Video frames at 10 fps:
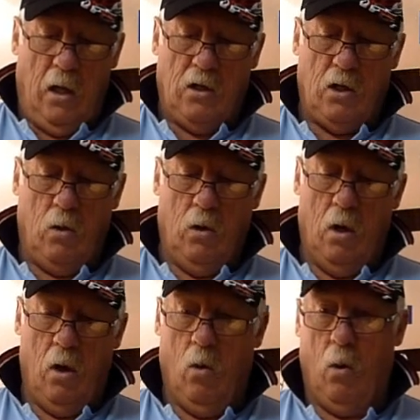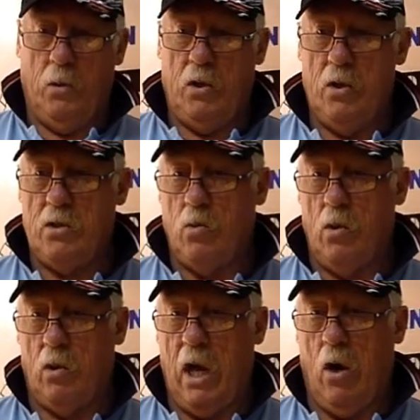So what we'll do is
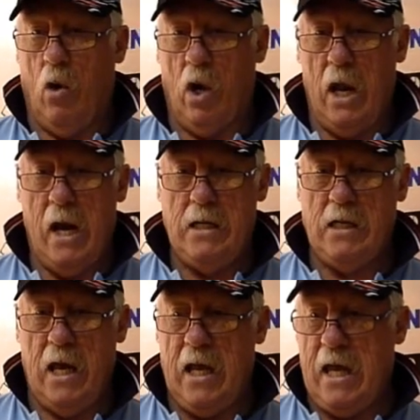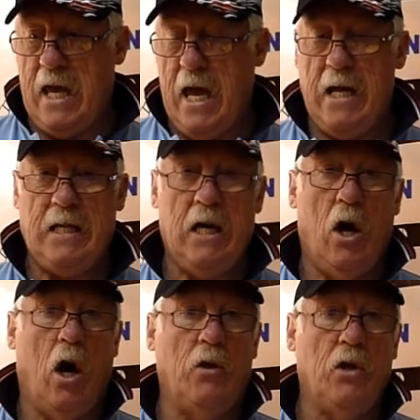we'll get organised and get
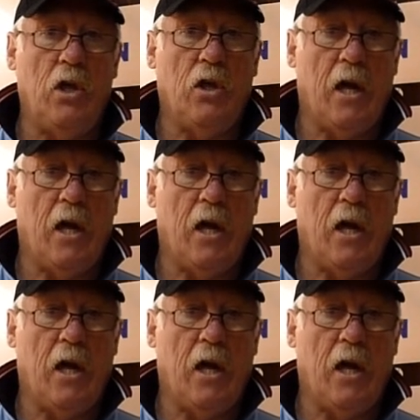underneath the